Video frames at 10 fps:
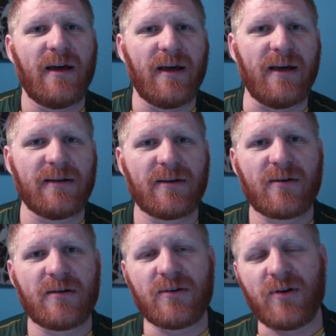And
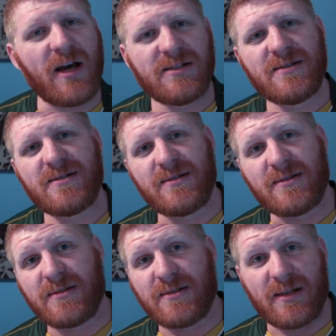Christ is
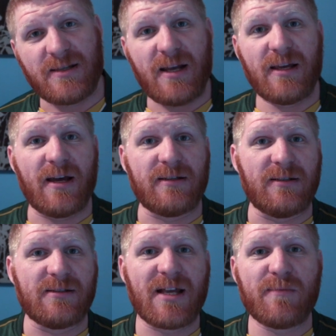saying,
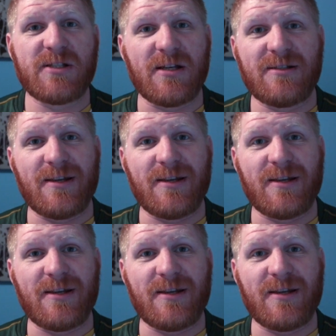in some sense,